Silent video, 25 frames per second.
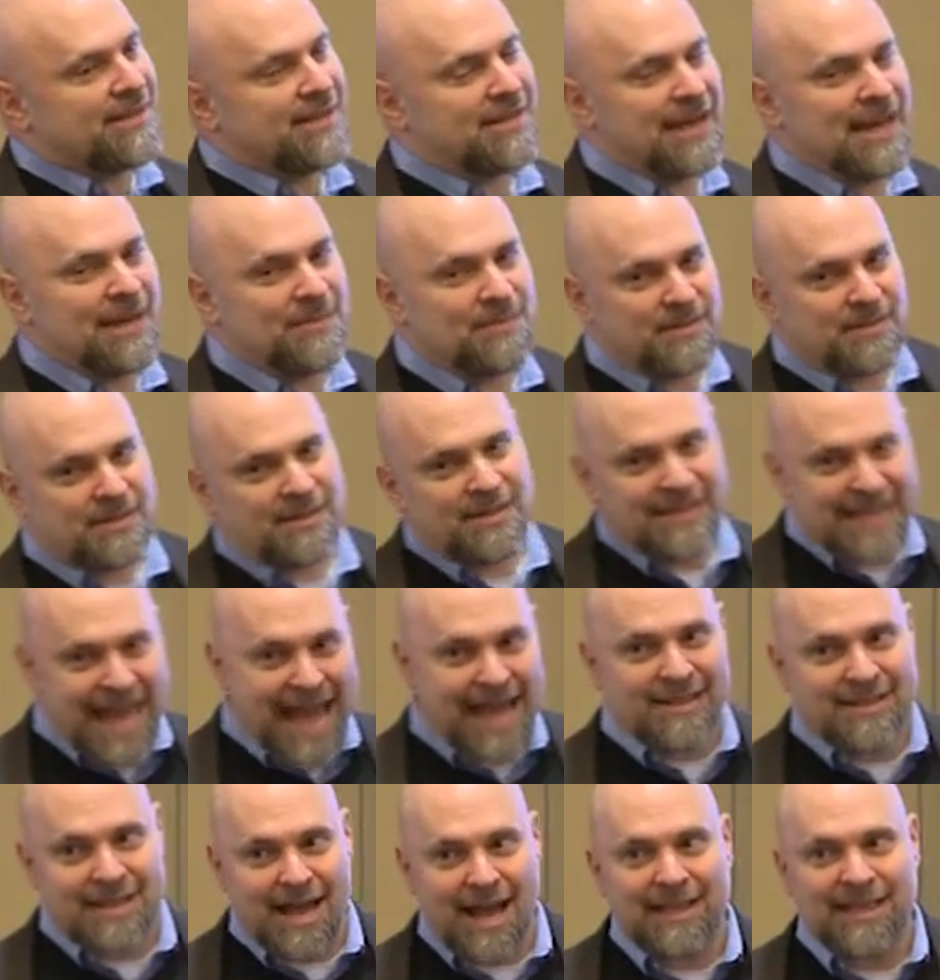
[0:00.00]
to type
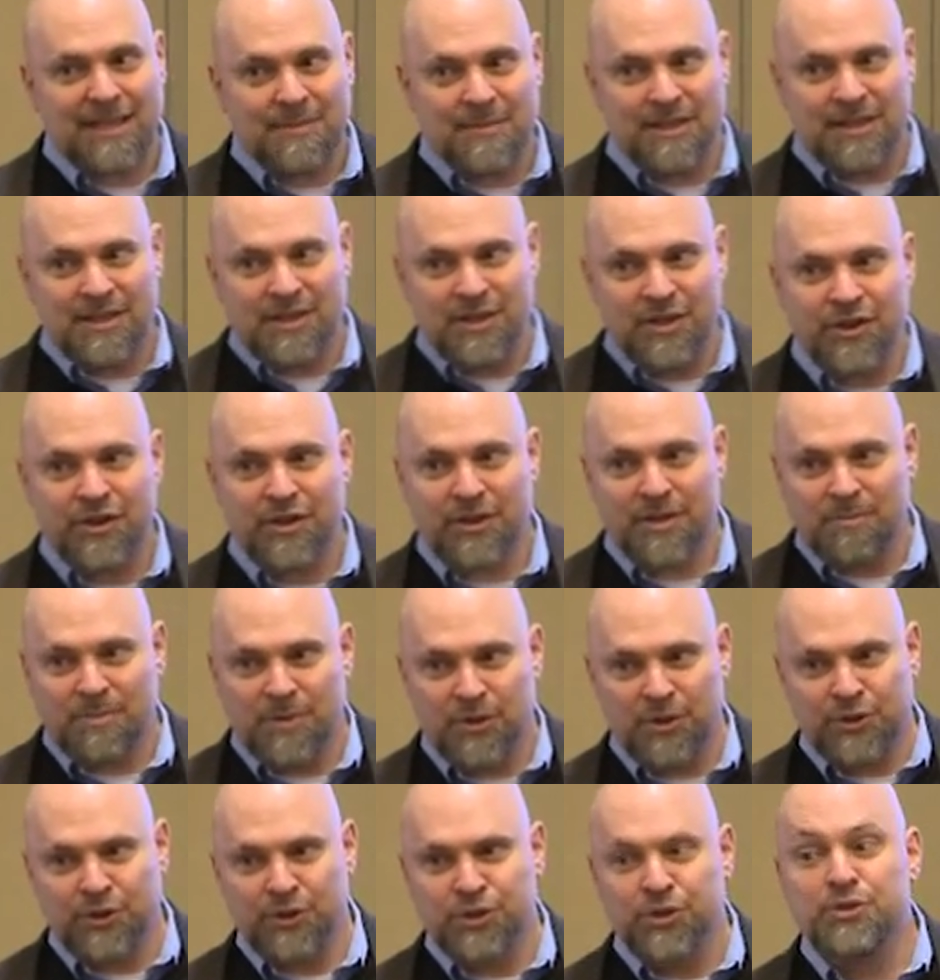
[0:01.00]
that document into your
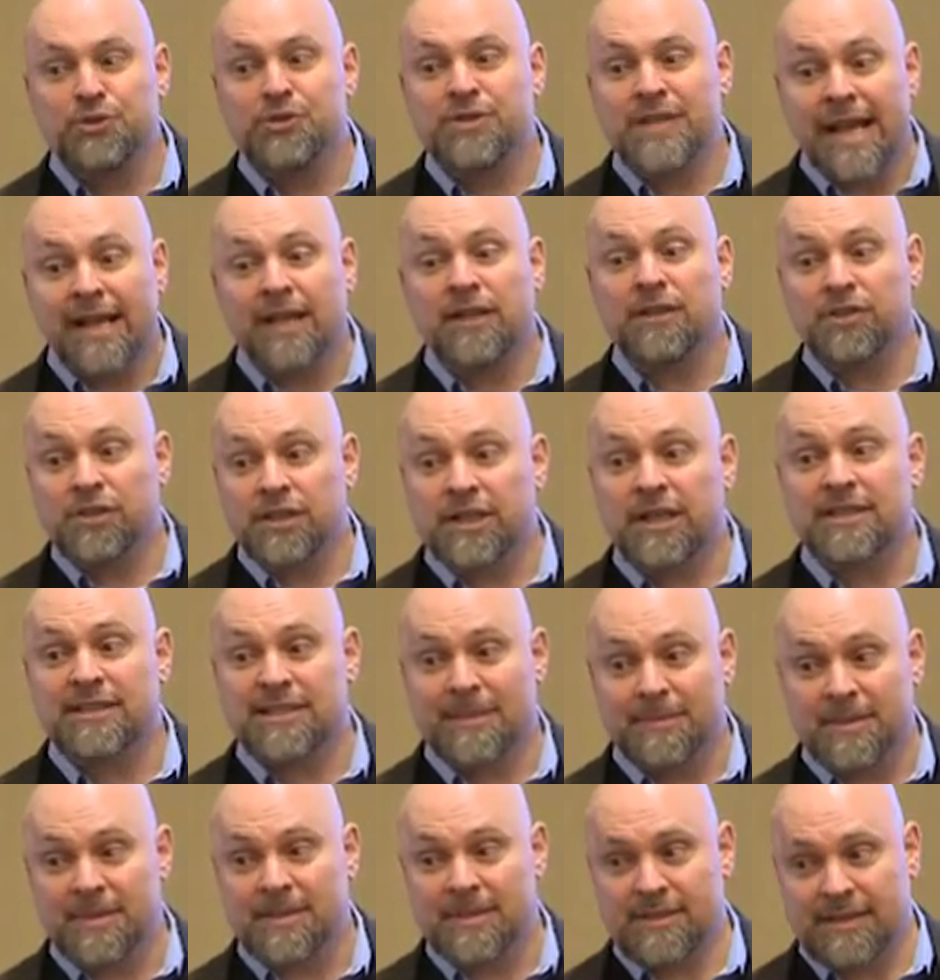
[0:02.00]
computer, you take a look at some of the